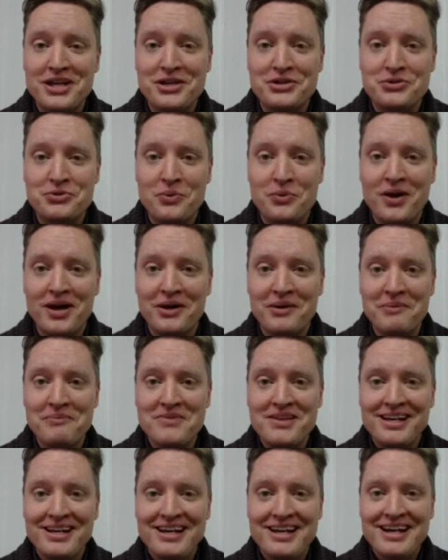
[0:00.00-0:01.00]
as well.
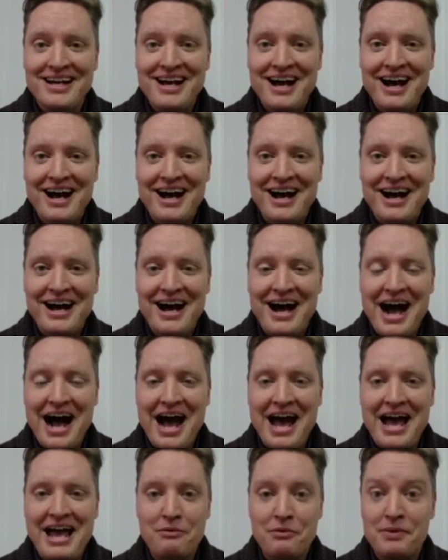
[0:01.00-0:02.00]

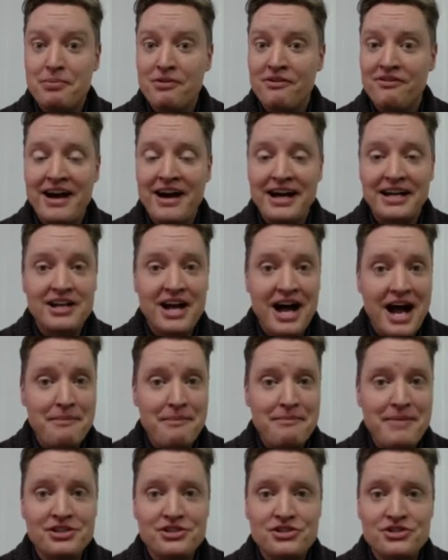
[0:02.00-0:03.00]
We provide
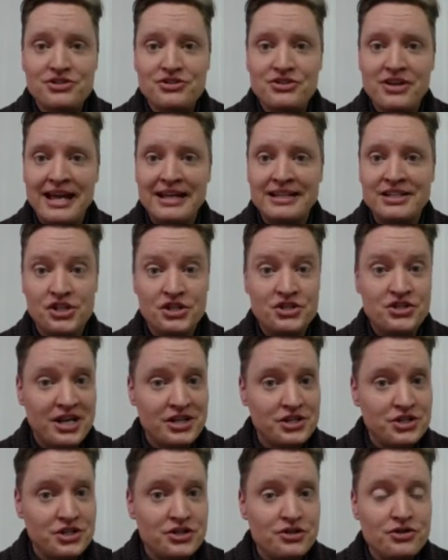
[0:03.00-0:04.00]
comments and
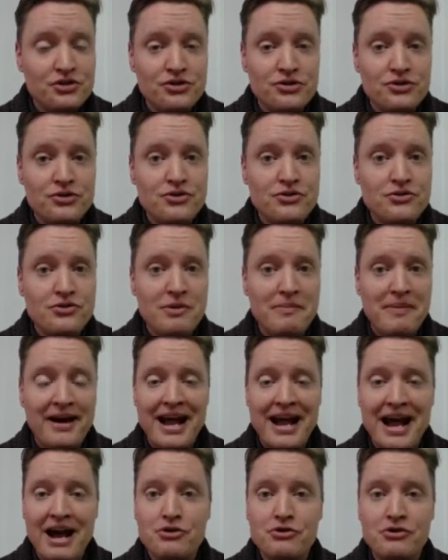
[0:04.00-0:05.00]
suggestions to you
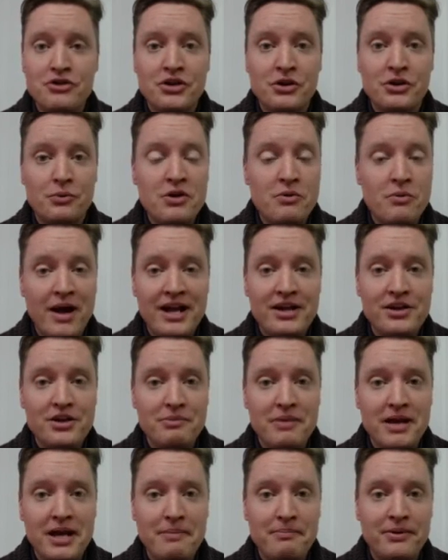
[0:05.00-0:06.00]
about how you can rewrite
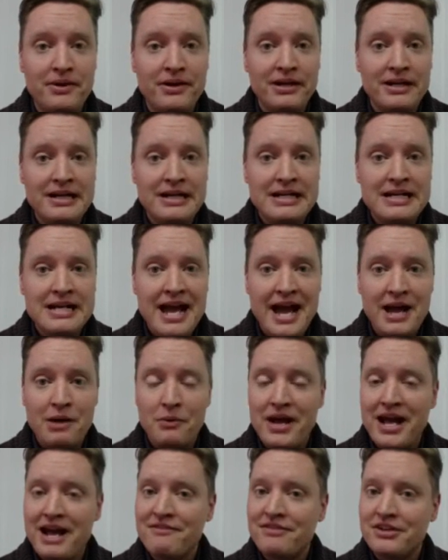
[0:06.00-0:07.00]
your paper, and
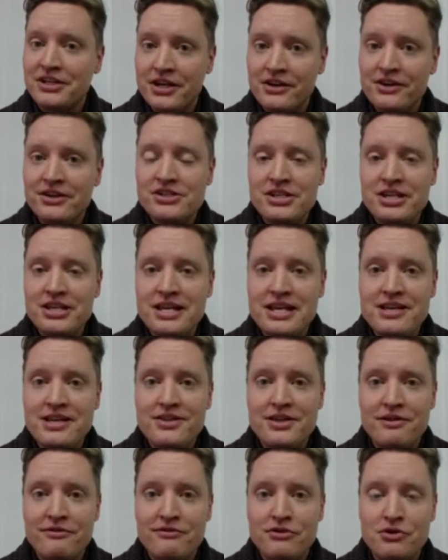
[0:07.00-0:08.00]
we have a guarantee
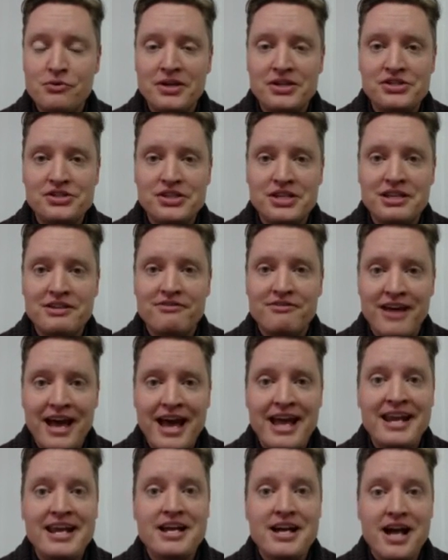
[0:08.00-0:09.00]
that if you receive
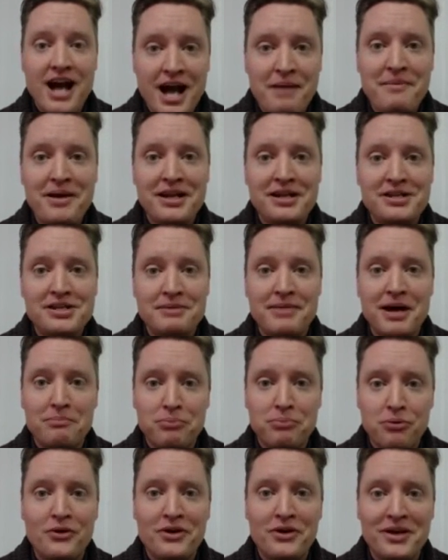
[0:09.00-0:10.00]
any comment
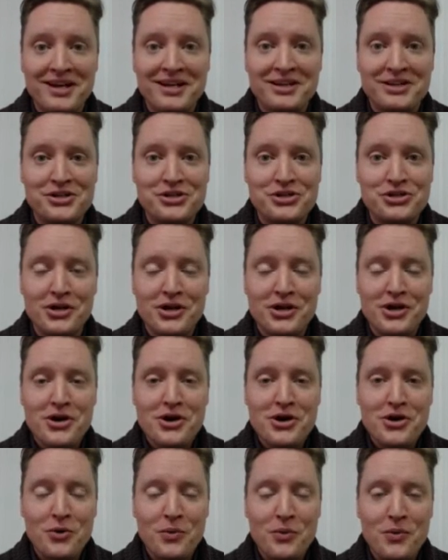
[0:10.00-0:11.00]
about poor English,
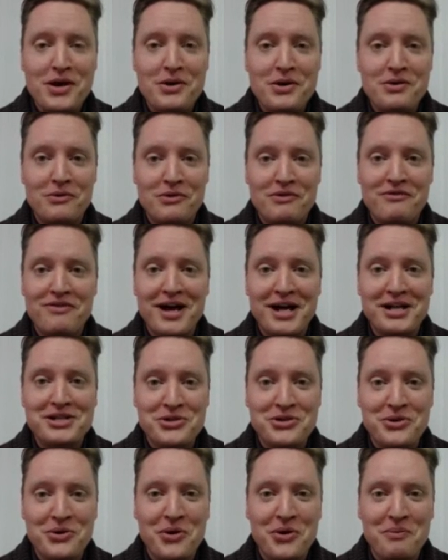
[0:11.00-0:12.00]
we
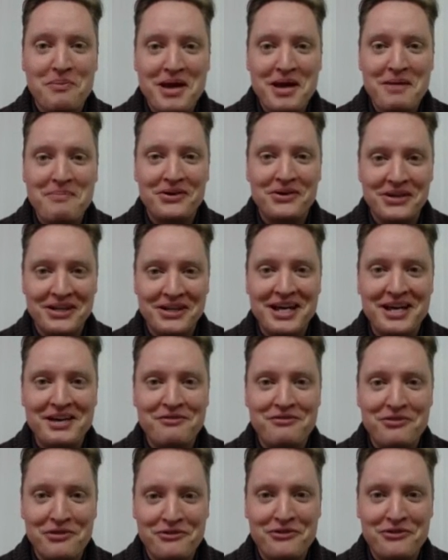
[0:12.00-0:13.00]
revise the whole paper
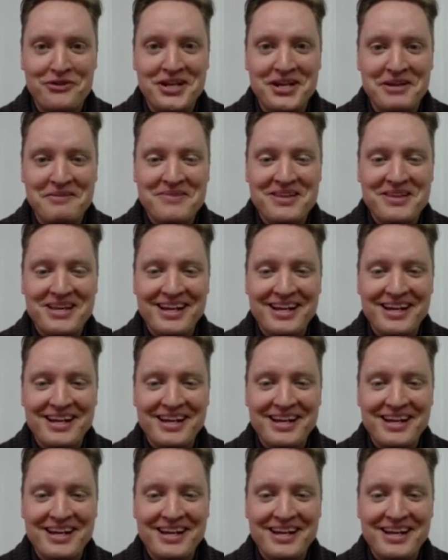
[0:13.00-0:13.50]
again for free.